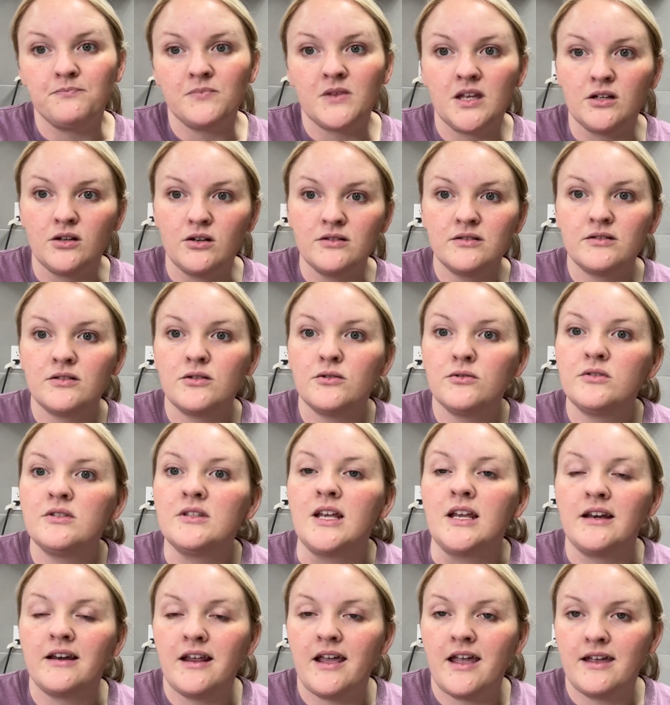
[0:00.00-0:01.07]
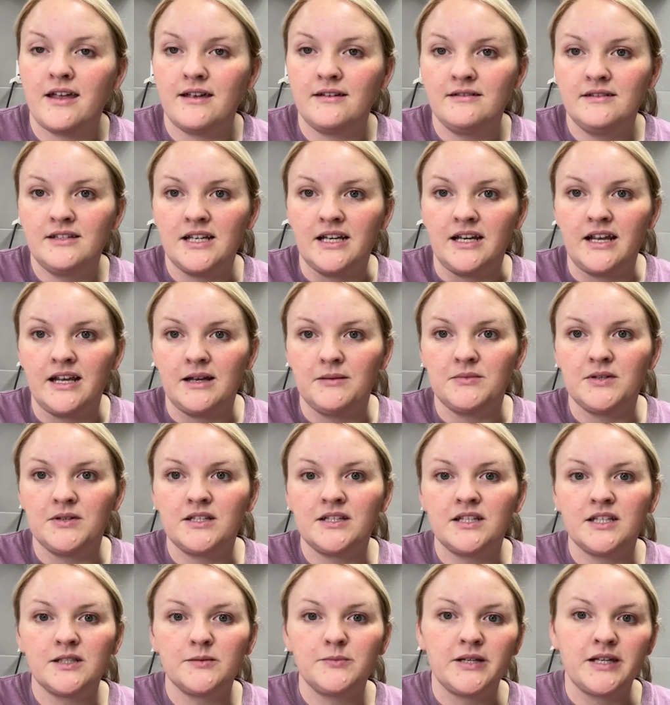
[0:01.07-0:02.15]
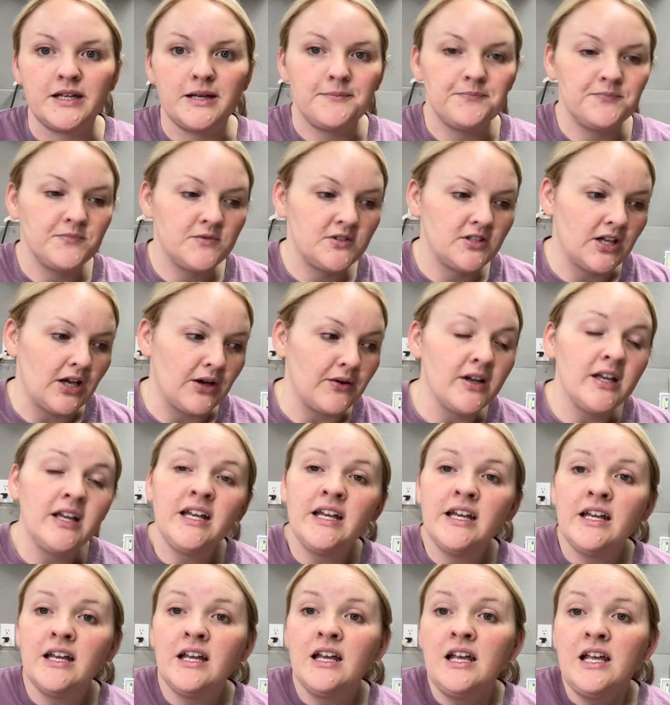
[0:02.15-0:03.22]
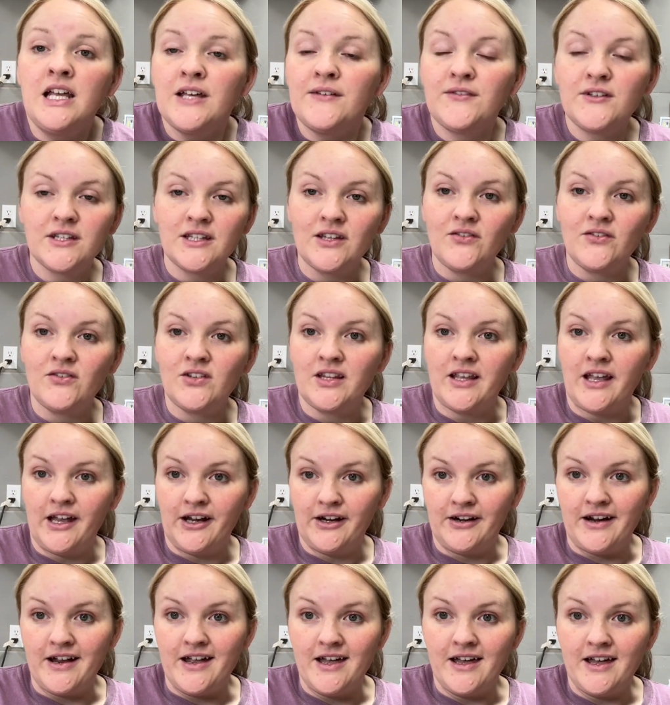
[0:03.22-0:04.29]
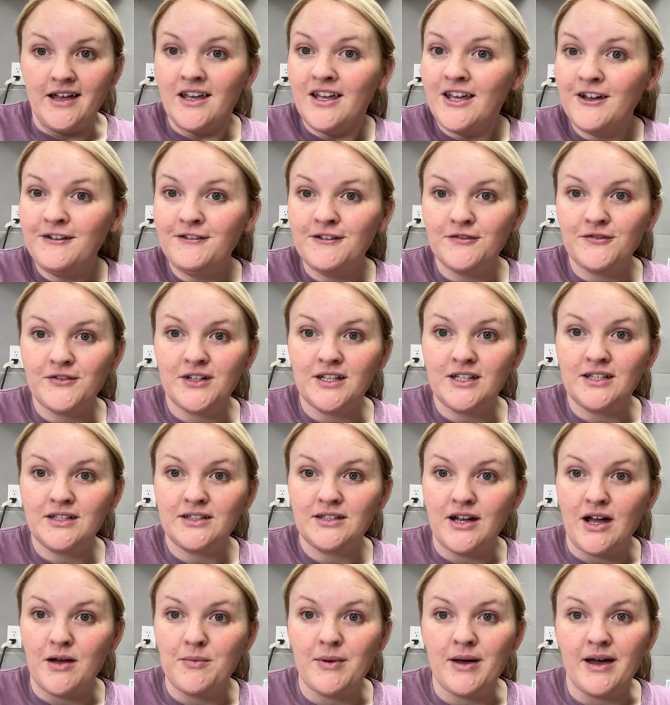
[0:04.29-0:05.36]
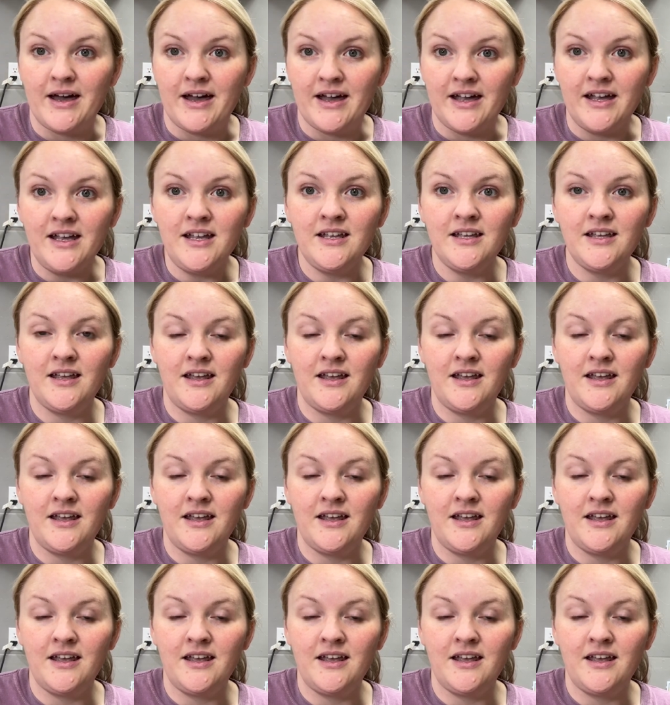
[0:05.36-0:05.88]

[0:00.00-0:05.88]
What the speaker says: and also Sunday, 10 a.m. to 6 p.m. So if you live in the area, feel free to stop by.